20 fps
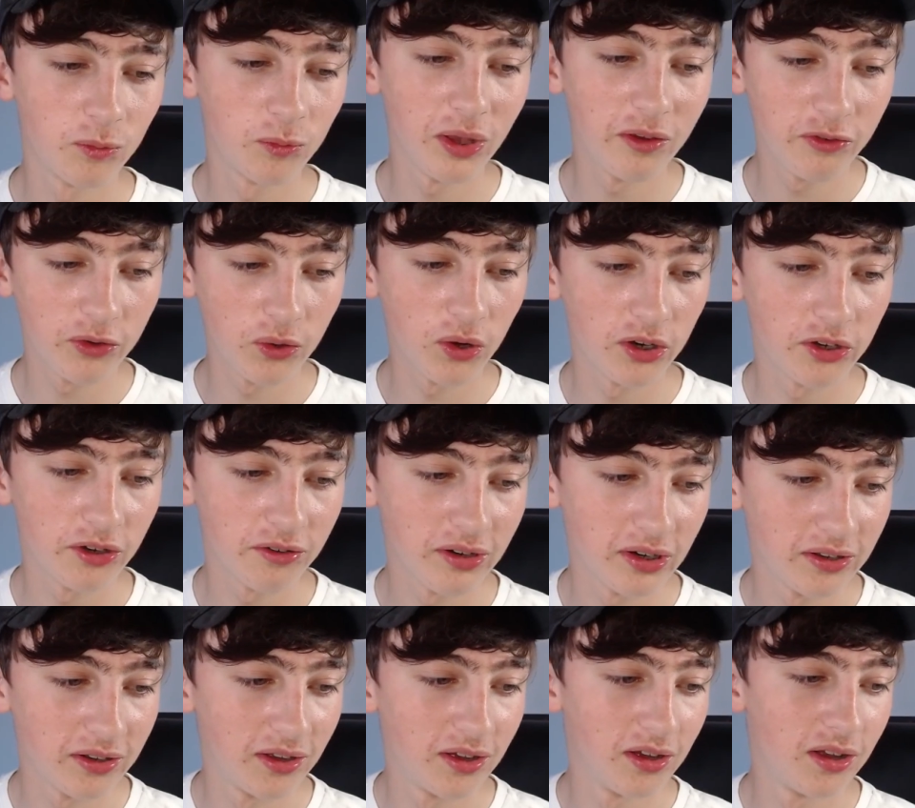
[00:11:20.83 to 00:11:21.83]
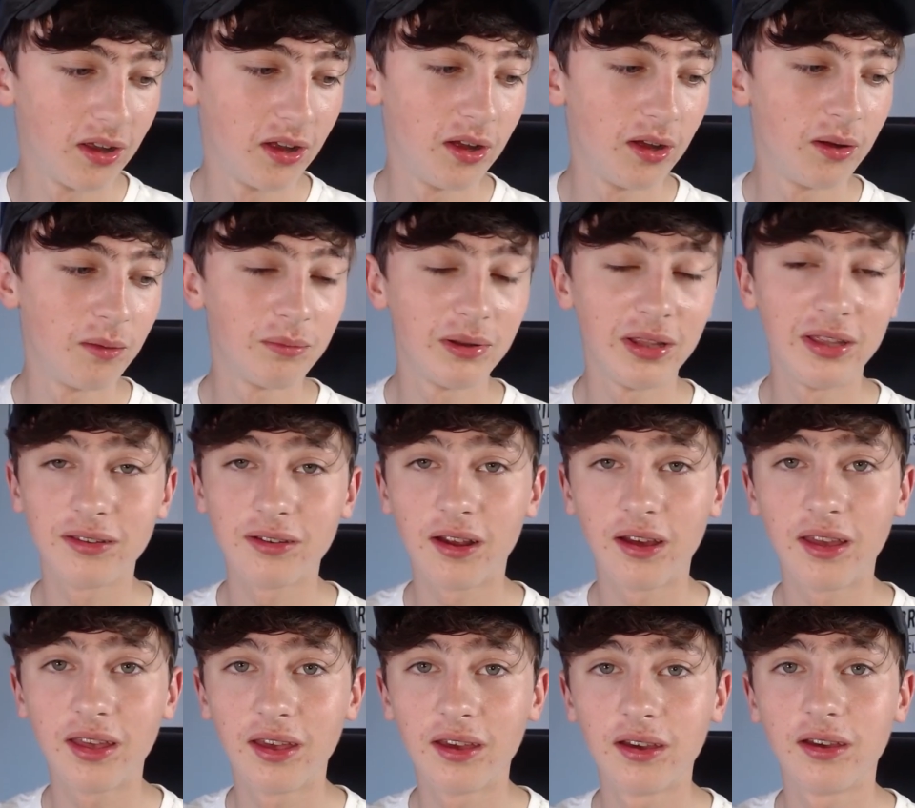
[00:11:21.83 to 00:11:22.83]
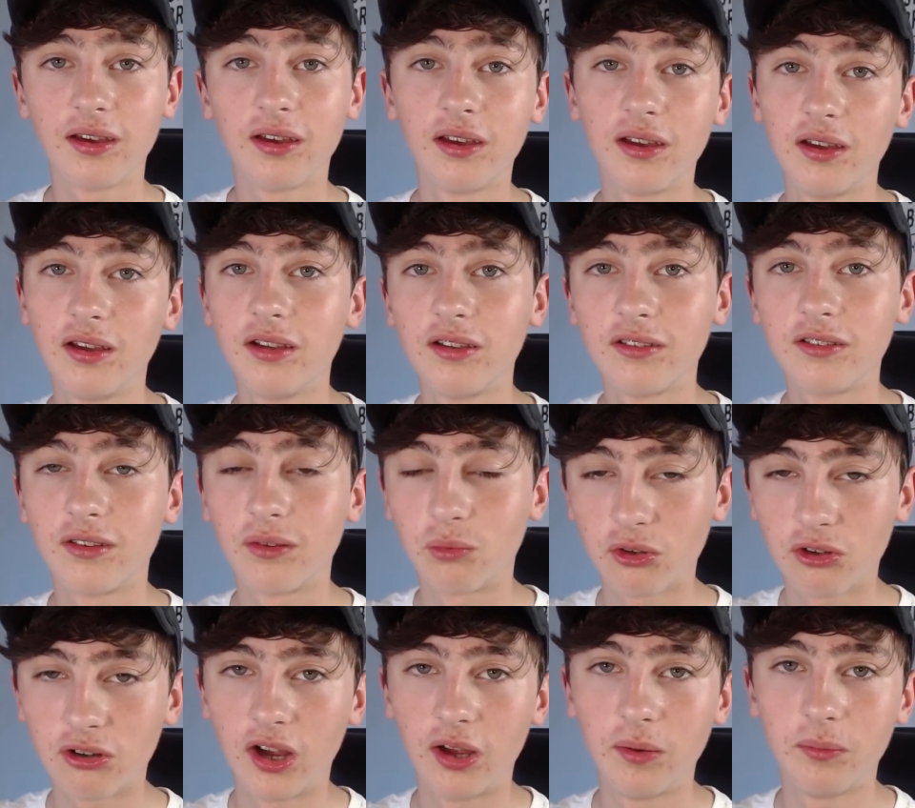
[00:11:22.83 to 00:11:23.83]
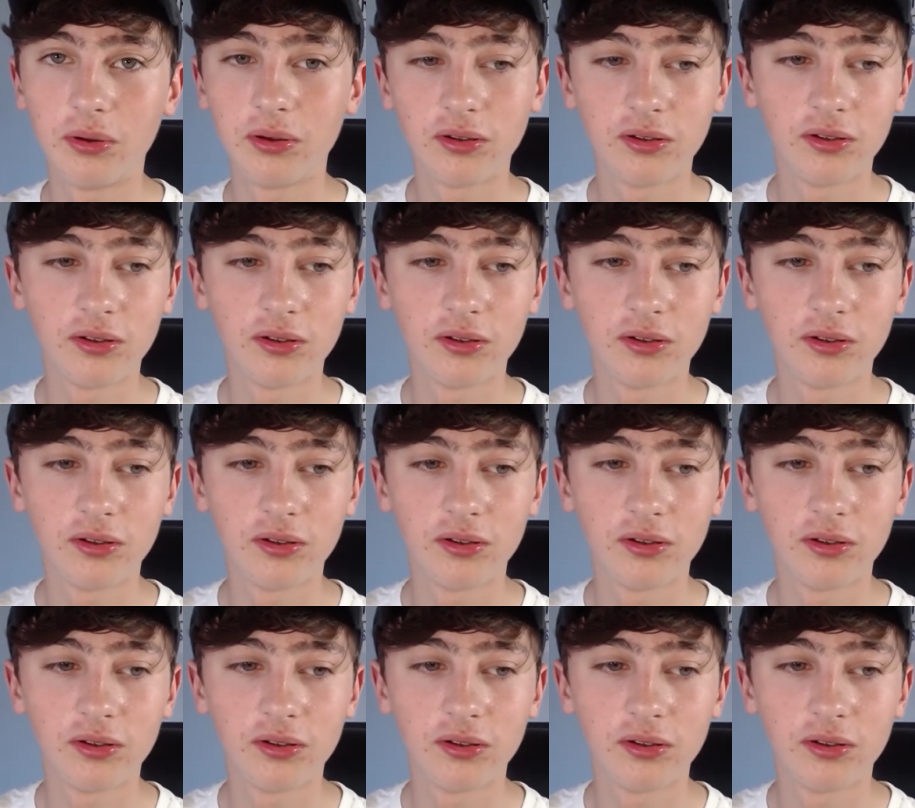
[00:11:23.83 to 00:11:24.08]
But if you are new around here, please like it, subscribe.